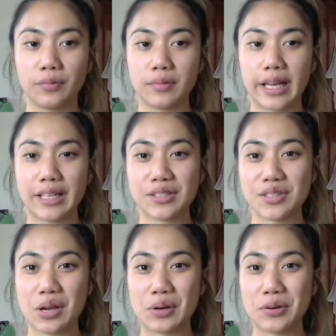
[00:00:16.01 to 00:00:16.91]
And
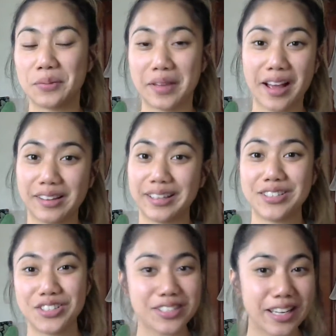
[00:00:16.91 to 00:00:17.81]
so, yeah, let's
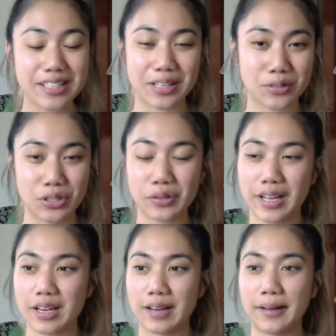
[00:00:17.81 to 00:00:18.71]
just get down to
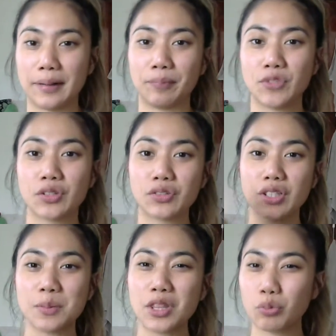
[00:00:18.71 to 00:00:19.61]
it. So there's
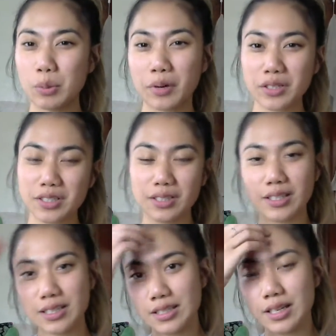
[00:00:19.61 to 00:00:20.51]
going to be three parts to
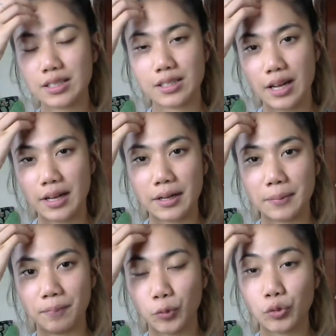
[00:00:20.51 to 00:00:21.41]
this
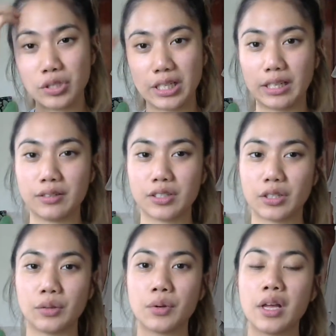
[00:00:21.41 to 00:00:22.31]
routine.
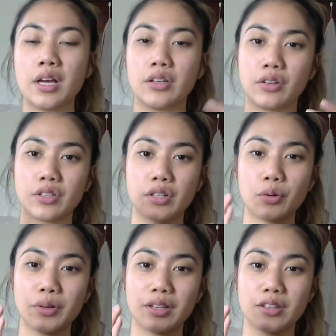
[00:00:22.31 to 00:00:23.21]
So you're going to start
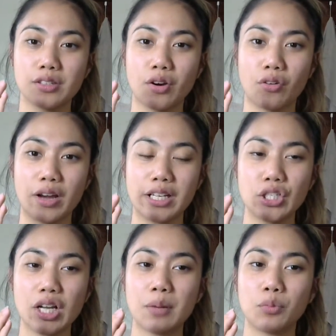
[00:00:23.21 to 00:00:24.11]
with this karate
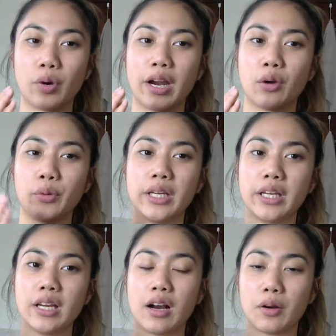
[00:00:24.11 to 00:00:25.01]
chop where
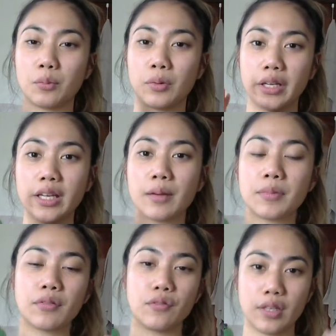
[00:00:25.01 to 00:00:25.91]
we are bringing up
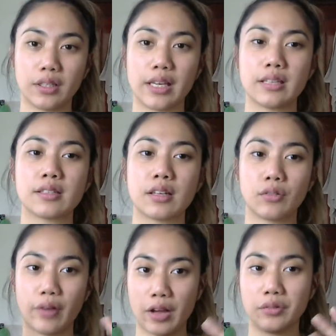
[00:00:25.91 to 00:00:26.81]
the feelings
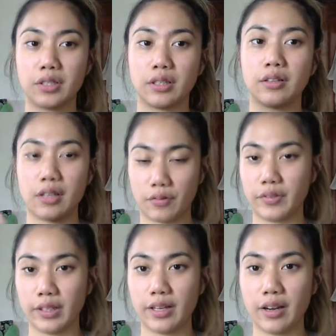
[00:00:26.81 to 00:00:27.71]
around not
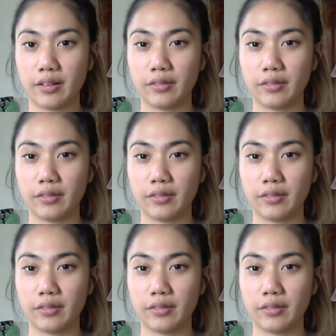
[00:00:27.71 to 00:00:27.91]
feeling